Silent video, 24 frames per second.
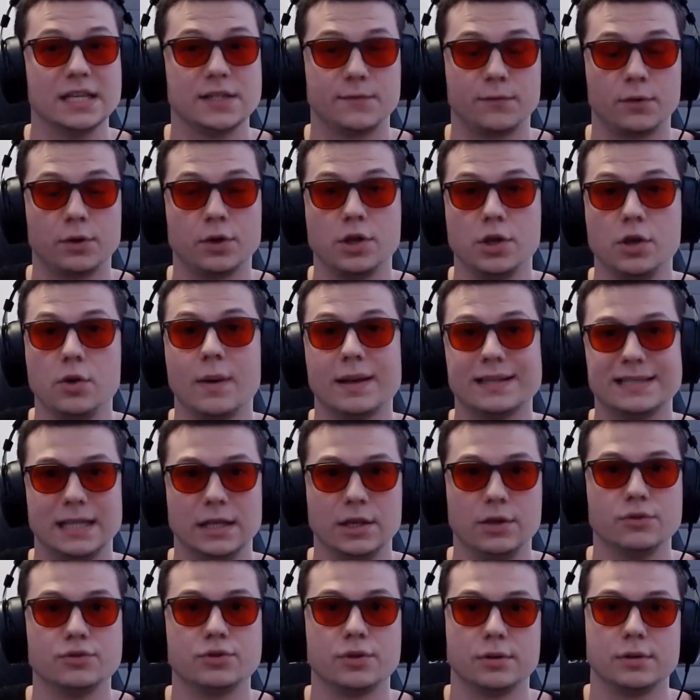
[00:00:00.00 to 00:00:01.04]
is for you as the
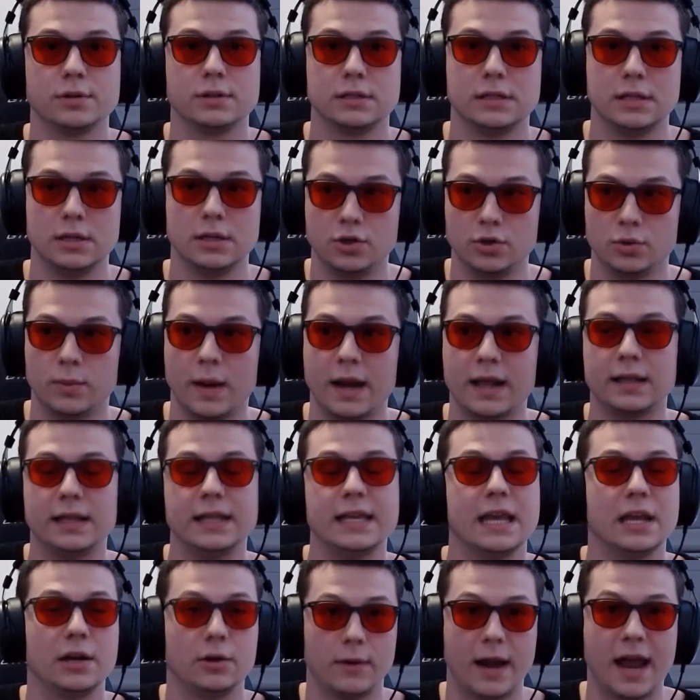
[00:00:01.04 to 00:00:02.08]
user to
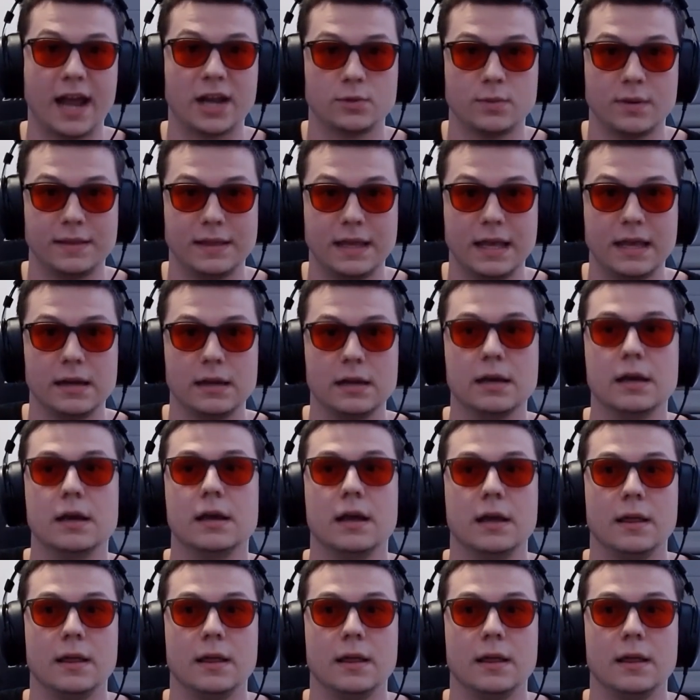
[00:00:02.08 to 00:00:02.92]
directly interact with it,